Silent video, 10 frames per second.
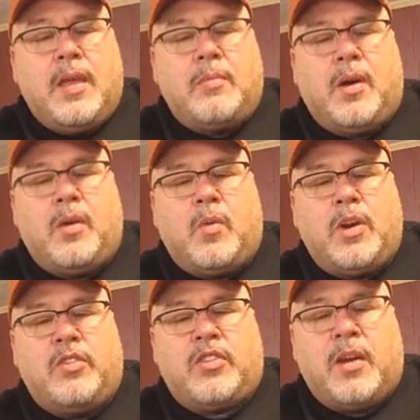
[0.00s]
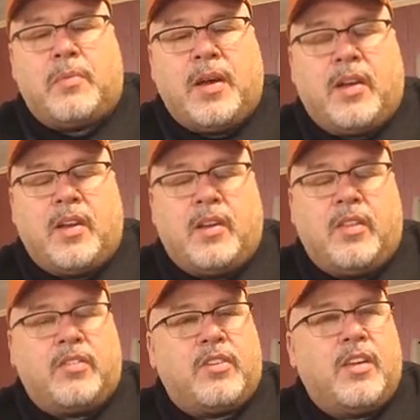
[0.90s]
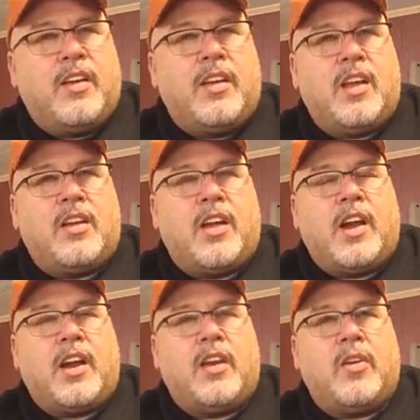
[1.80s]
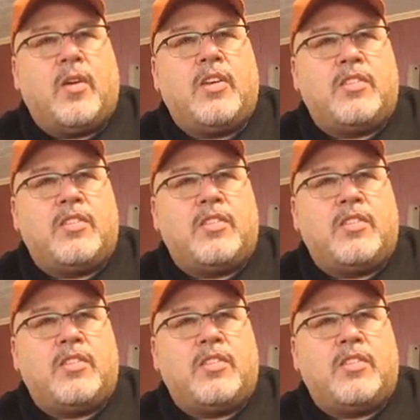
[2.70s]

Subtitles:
but when you step out into the sun at 90 degrees,